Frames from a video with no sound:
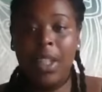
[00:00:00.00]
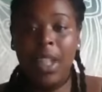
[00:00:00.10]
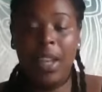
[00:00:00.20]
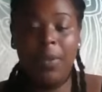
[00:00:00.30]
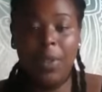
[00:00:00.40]

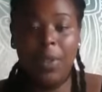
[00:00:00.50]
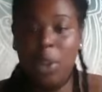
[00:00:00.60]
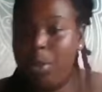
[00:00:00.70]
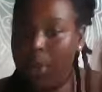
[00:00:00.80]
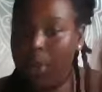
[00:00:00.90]
a
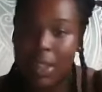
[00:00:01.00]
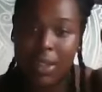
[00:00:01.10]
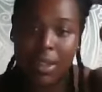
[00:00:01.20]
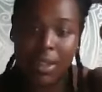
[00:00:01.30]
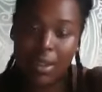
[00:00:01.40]
viewpoint,
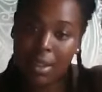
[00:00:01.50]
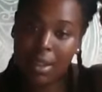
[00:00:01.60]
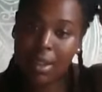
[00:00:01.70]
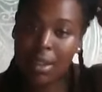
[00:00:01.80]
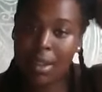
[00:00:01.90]

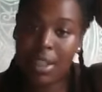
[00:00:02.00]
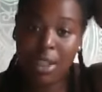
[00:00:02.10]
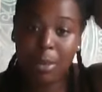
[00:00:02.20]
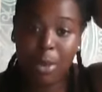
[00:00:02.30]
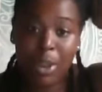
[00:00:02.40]

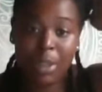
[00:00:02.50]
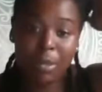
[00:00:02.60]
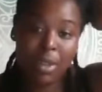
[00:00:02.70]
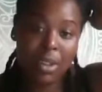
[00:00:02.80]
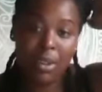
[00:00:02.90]

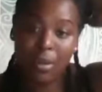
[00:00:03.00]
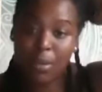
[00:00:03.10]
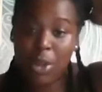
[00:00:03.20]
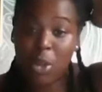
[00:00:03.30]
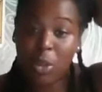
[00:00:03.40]
disappointment,
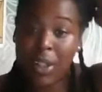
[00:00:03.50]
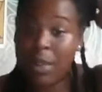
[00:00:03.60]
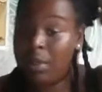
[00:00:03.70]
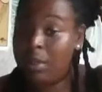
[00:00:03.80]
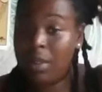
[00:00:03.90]

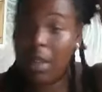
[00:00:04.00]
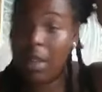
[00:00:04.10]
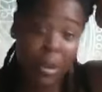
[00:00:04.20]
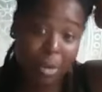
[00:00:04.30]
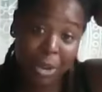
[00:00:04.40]
betrayal,
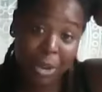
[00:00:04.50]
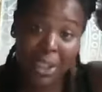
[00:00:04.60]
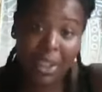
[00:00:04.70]
heartbreak.